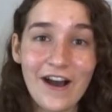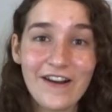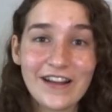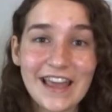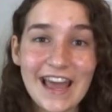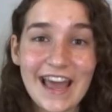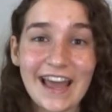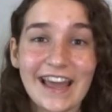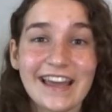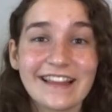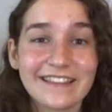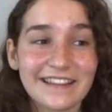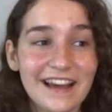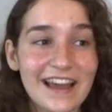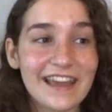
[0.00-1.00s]
Okay,
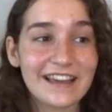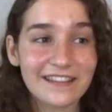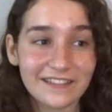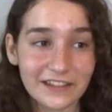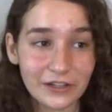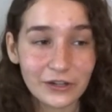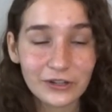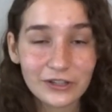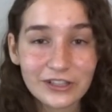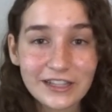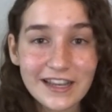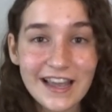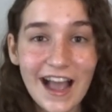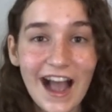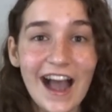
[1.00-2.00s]
like
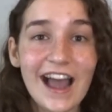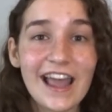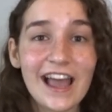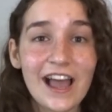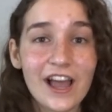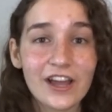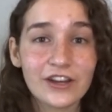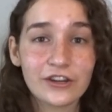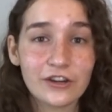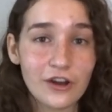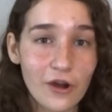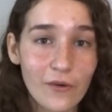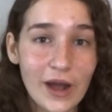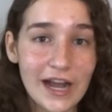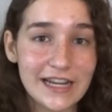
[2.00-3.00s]
literally, I had
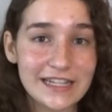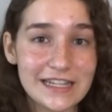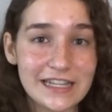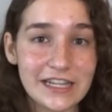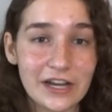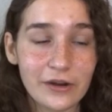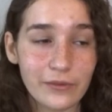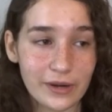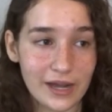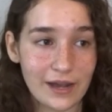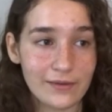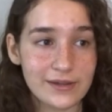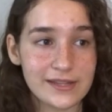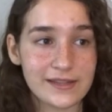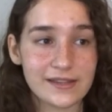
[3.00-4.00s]
no idea when I
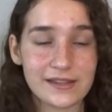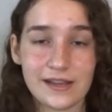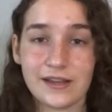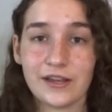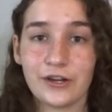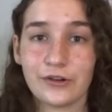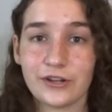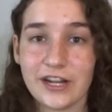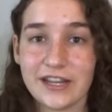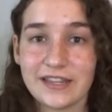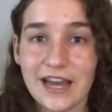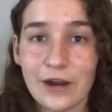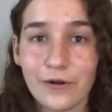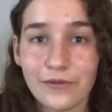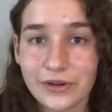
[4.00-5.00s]
was in second grade
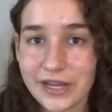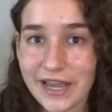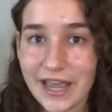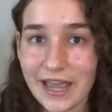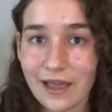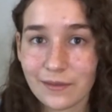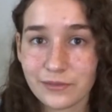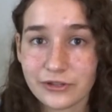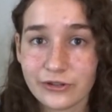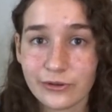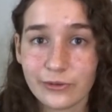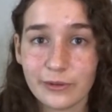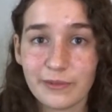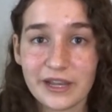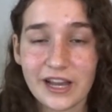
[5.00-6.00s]
that owning a hamster
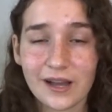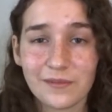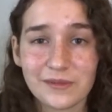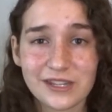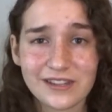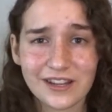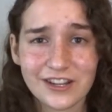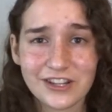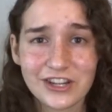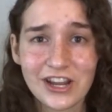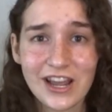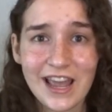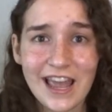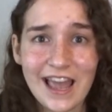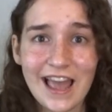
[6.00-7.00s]
would become such
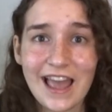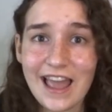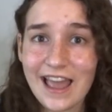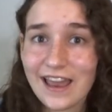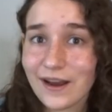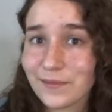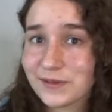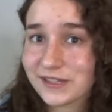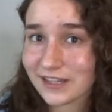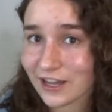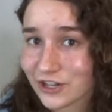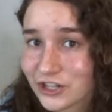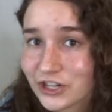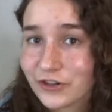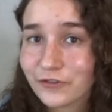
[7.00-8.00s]
an
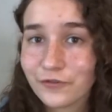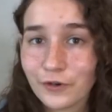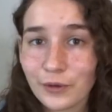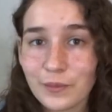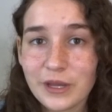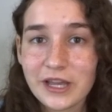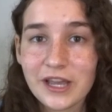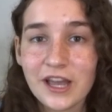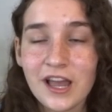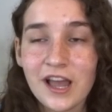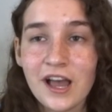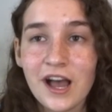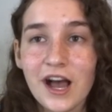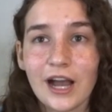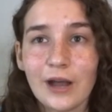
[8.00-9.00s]
obsession for me.
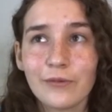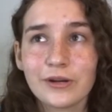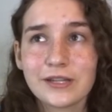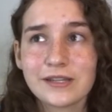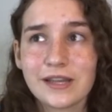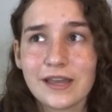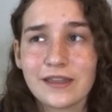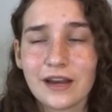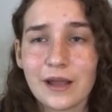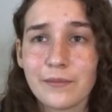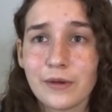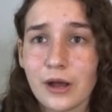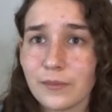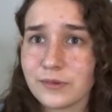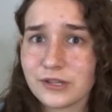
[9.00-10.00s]
I wouldn't say that
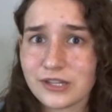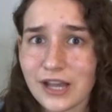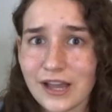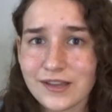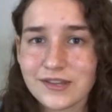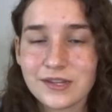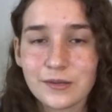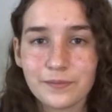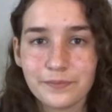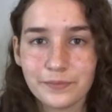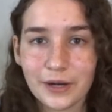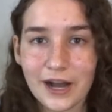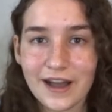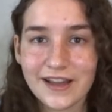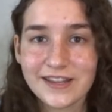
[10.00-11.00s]
I'm obsessed,
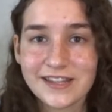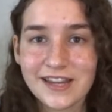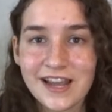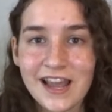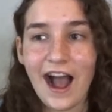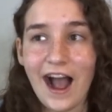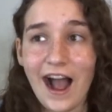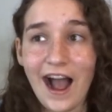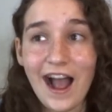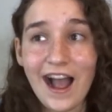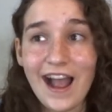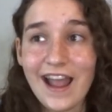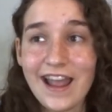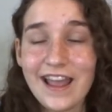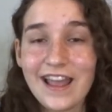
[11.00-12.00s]
but
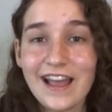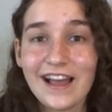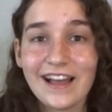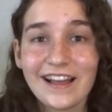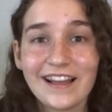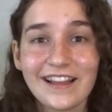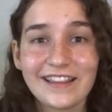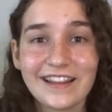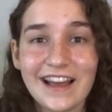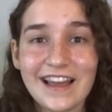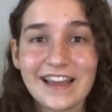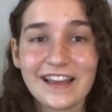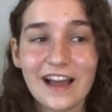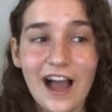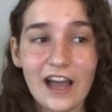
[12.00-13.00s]
I
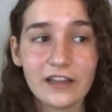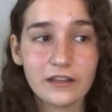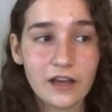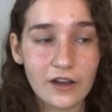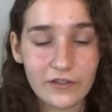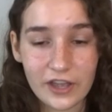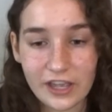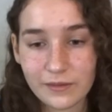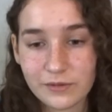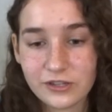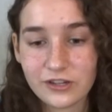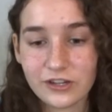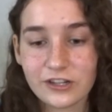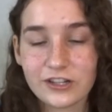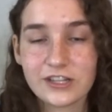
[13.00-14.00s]
love
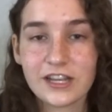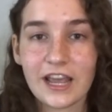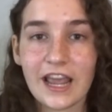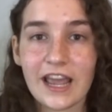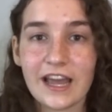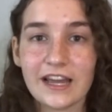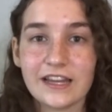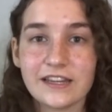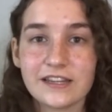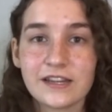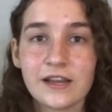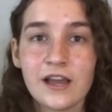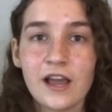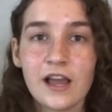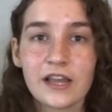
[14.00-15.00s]
hamsters, and
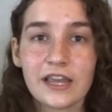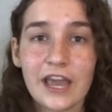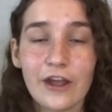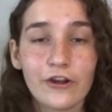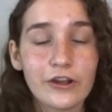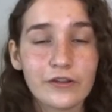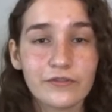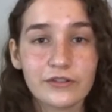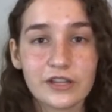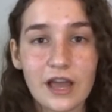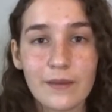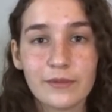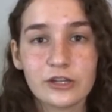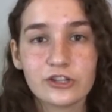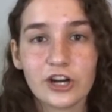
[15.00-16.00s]
caring for
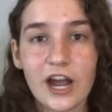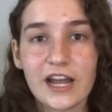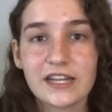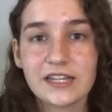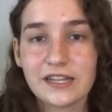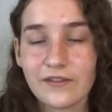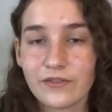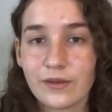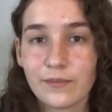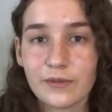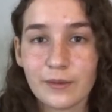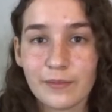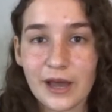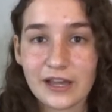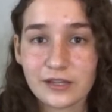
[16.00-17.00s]
them and trying to give them
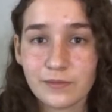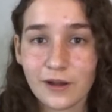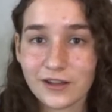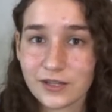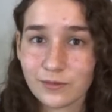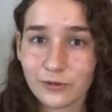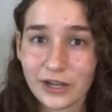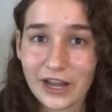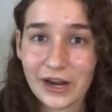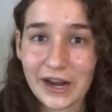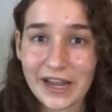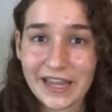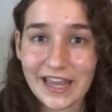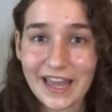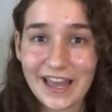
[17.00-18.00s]
the best possible care
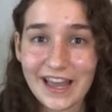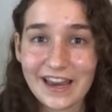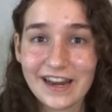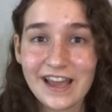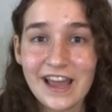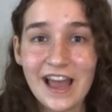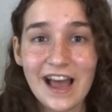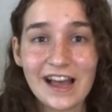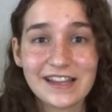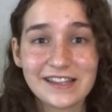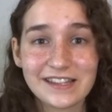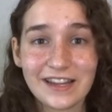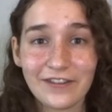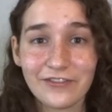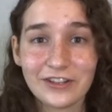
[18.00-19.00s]
I can
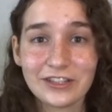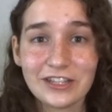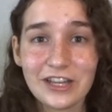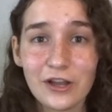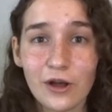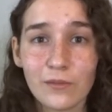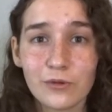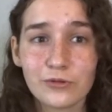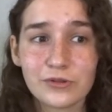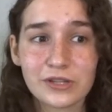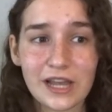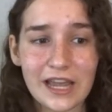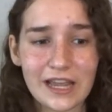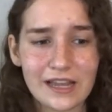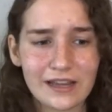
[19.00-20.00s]
has definitely almost,
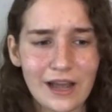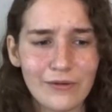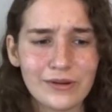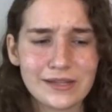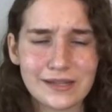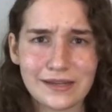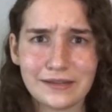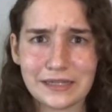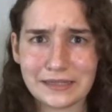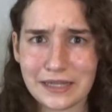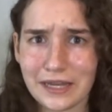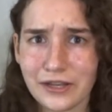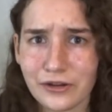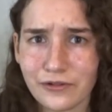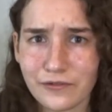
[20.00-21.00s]
like, I wouldn't say like
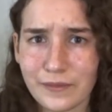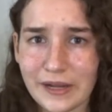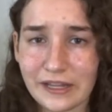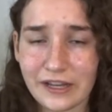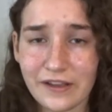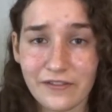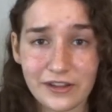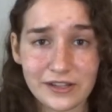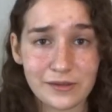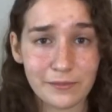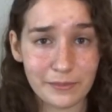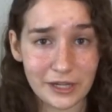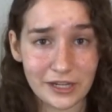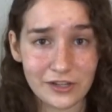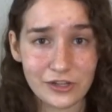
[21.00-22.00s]
taken over my life, that's a
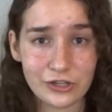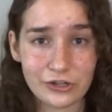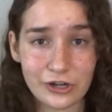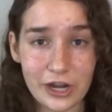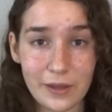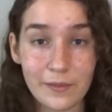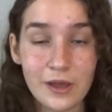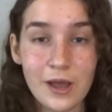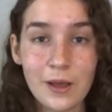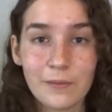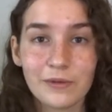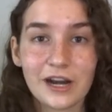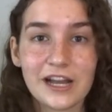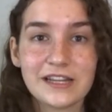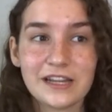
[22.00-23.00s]
bit extreme,
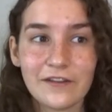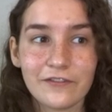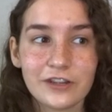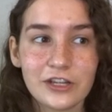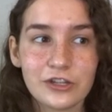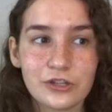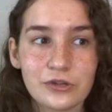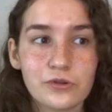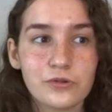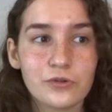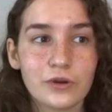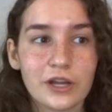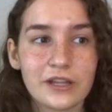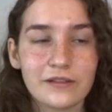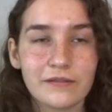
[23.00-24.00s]
but I definitely
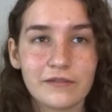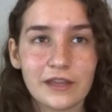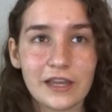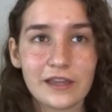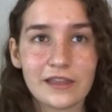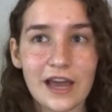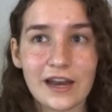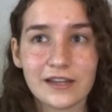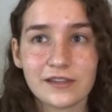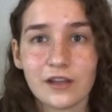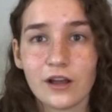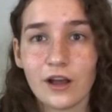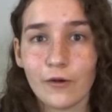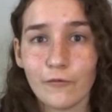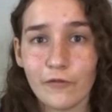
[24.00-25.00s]
do think that
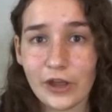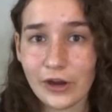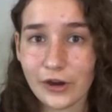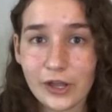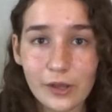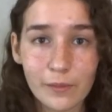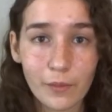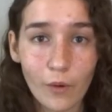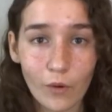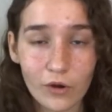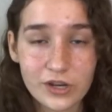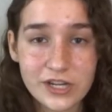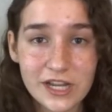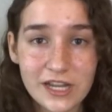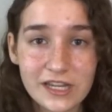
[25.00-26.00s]
it's very
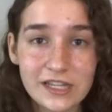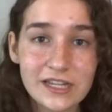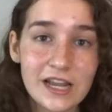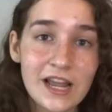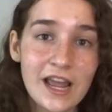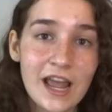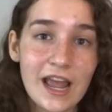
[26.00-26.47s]
important.